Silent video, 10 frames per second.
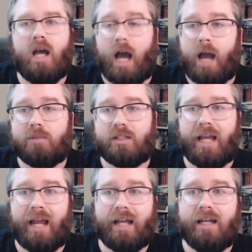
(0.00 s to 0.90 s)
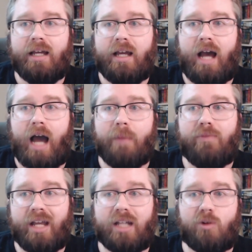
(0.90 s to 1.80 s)
I'm thinking
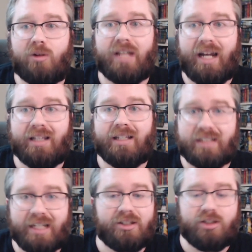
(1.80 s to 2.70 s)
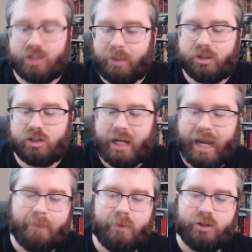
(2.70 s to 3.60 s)
towards the end of the season, something's going to
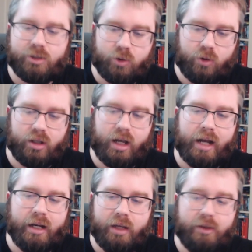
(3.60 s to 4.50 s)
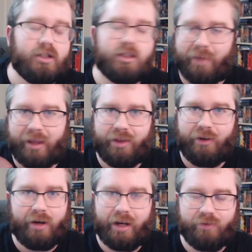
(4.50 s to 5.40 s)
happen in the storyline. This is my
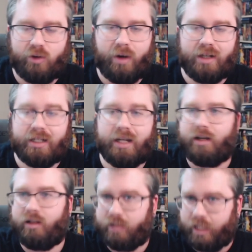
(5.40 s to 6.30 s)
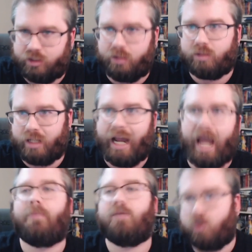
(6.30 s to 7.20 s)
theory. I have no idea that something's going to
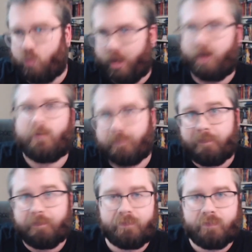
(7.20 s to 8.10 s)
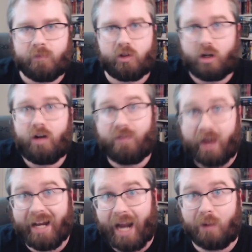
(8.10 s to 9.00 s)
happen to where they're going to
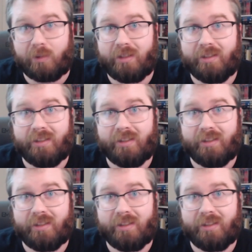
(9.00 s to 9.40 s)
find out.